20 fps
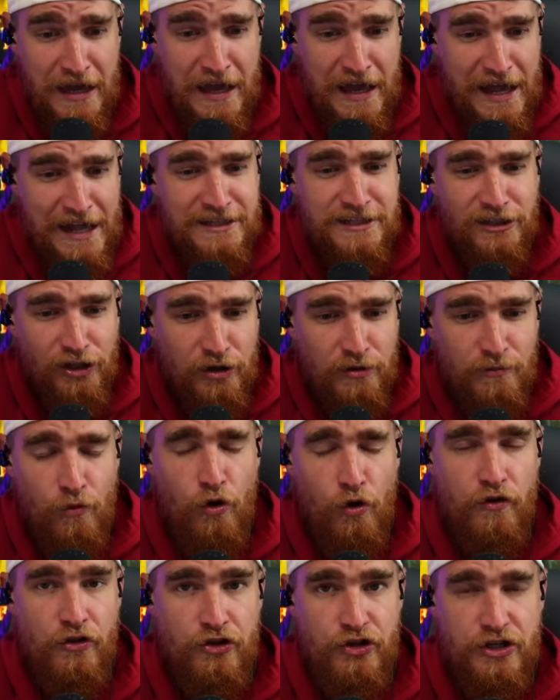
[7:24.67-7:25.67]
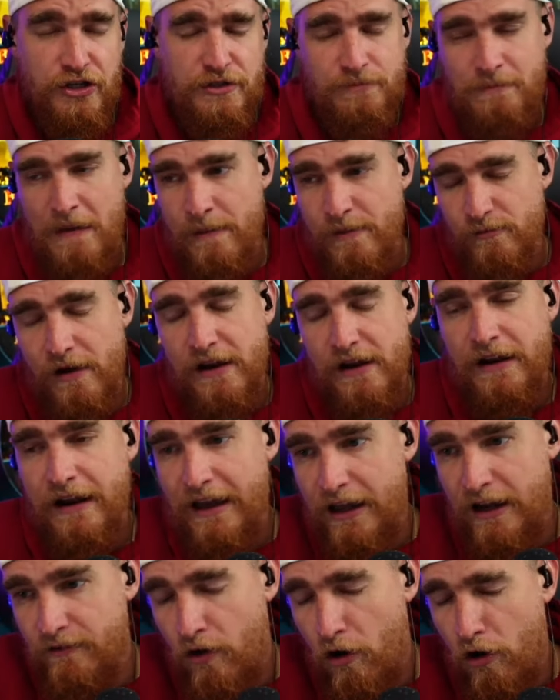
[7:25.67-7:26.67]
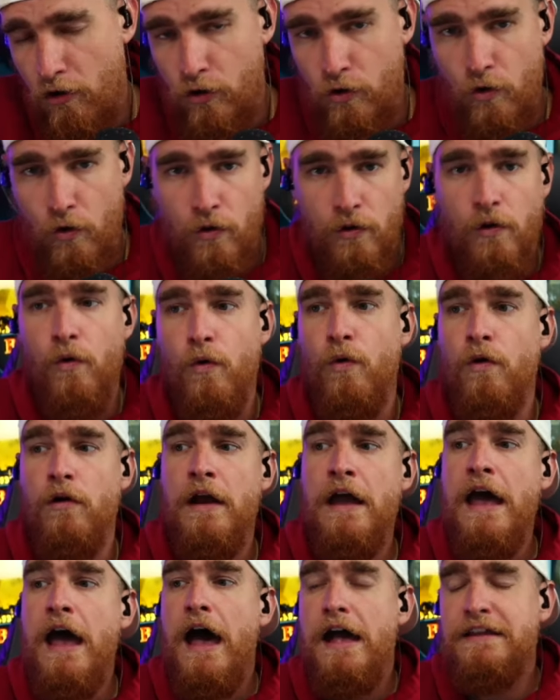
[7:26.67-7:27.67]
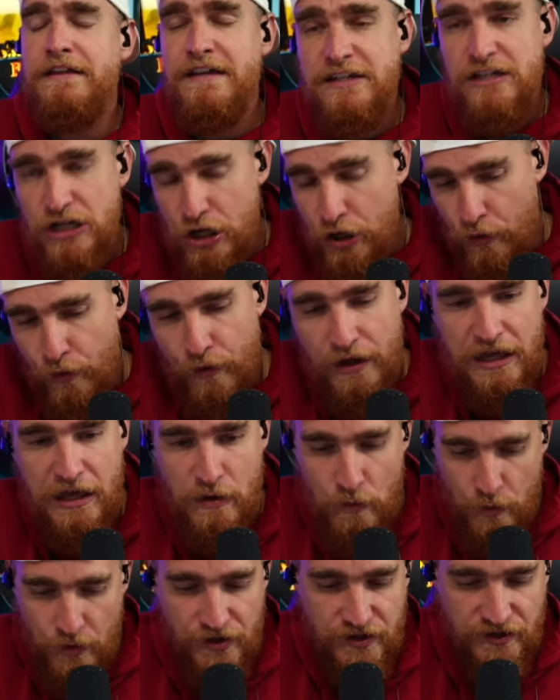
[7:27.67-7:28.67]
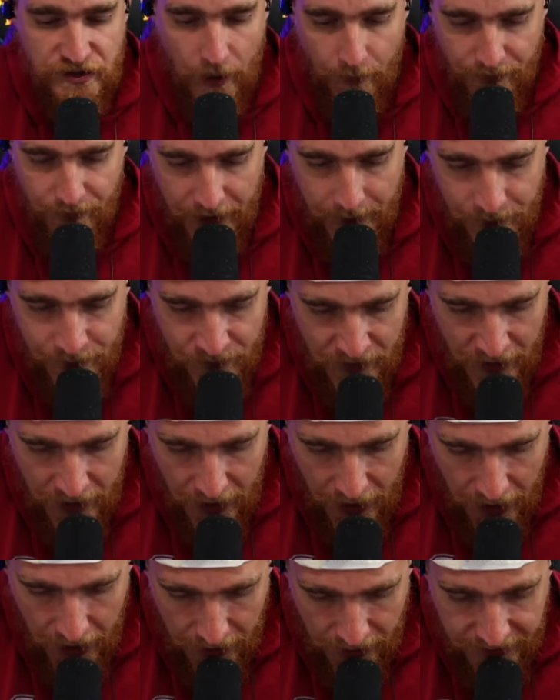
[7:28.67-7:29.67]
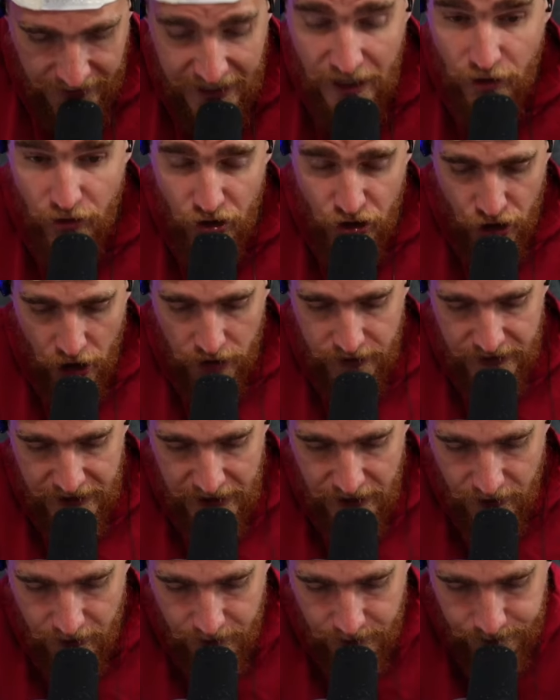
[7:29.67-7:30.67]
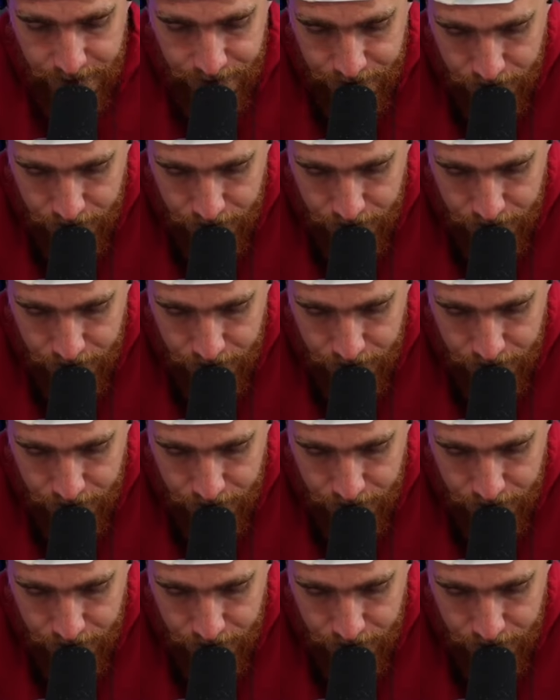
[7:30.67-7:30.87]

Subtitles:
it's a little more than just maybe writing a negative article or disagreeing with something. Sean Keeler